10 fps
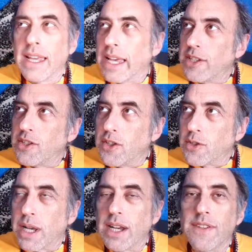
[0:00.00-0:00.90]
into
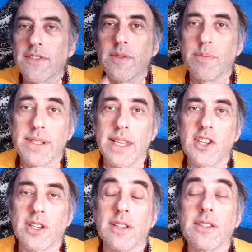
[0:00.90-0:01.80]
12 different
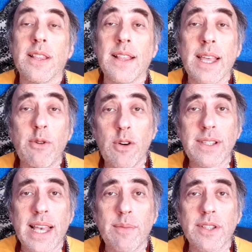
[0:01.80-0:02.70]
positions, so that they were
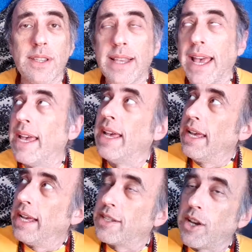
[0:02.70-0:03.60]
always able to say,
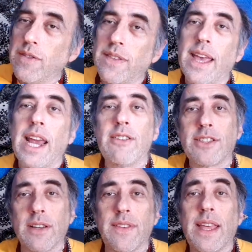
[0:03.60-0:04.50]
it's over there, it's
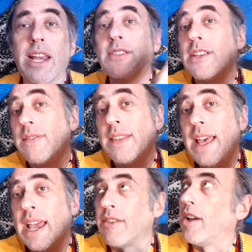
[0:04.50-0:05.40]
over there, it's over
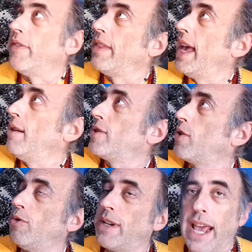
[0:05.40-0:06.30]
there. And over there was
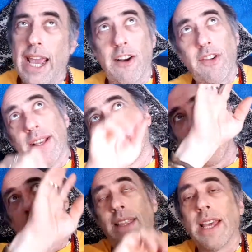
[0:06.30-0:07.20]
called Aries, and
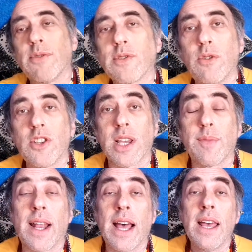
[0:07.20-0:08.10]
over there was called
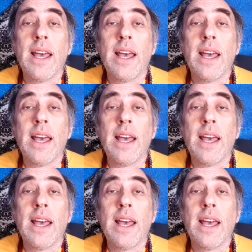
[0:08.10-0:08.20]
Gemini,